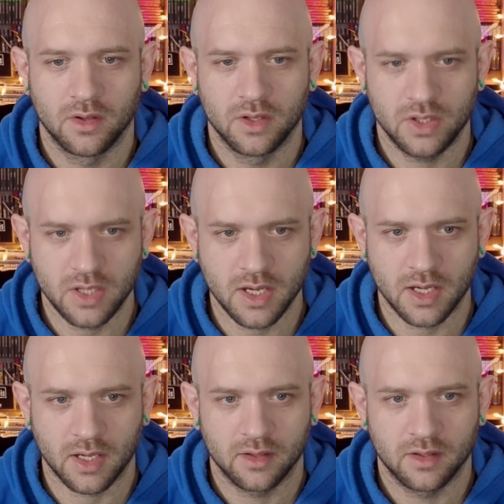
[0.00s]

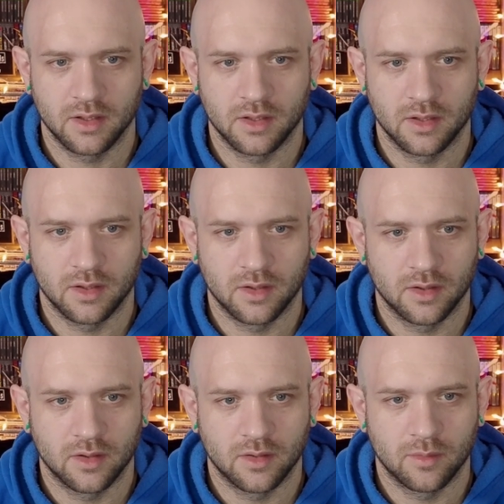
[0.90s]
Yeah.
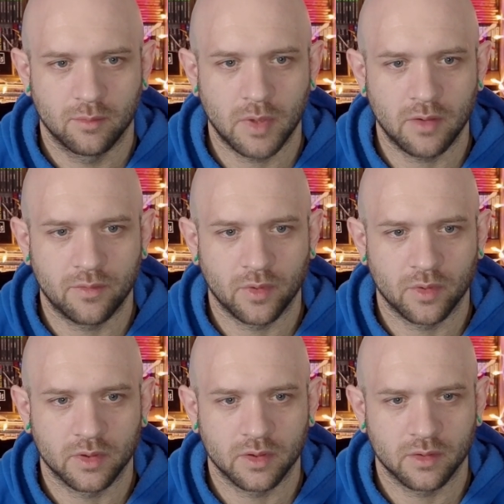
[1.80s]

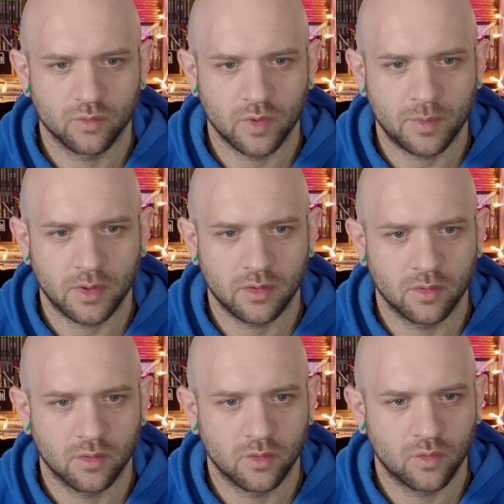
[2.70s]
Menfolk reaping
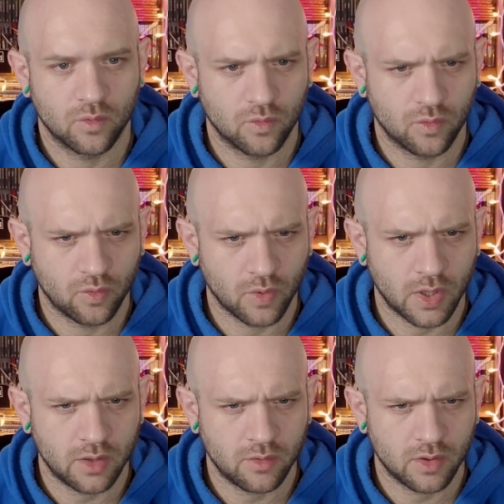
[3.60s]
the
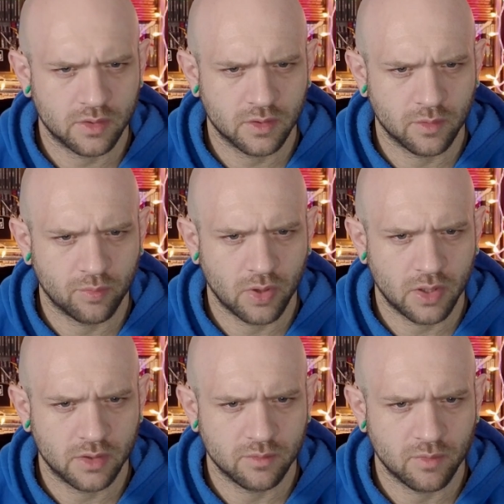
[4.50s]
grain until the bread
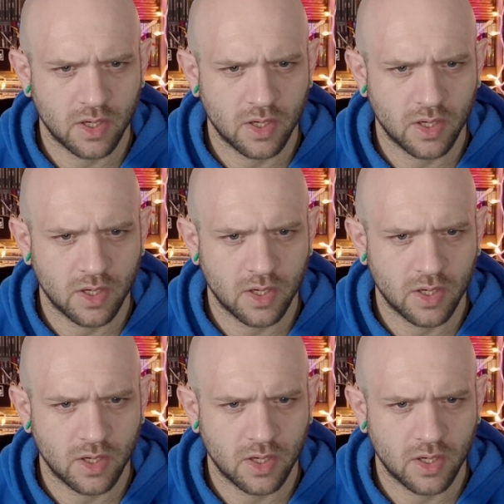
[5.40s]
is